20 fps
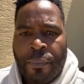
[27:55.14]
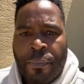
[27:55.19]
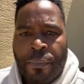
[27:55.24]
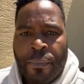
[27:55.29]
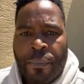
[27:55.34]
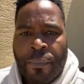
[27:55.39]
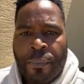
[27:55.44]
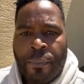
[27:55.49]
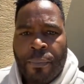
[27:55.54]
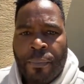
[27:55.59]

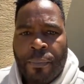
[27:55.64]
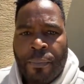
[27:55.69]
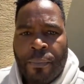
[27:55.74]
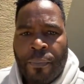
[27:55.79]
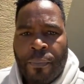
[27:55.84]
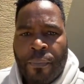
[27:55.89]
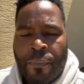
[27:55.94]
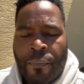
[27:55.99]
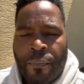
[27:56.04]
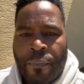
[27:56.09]

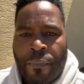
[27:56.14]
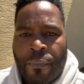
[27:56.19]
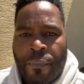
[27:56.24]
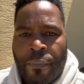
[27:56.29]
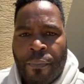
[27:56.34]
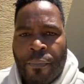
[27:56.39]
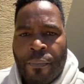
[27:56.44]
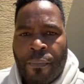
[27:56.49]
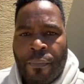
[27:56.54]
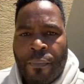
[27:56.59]

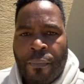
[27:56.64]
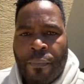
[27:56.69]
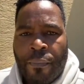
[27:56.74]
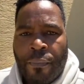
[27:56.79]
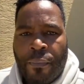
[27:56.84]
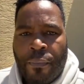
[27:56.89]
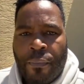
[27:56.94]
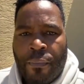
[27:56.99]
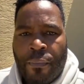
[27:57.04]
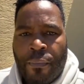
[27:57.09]

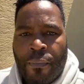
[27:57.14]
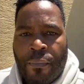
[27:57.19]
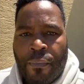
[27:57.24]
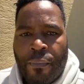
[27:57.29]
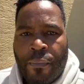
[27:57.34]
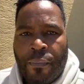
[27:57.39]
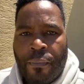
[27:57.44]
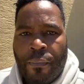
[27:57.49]
Nothing is said.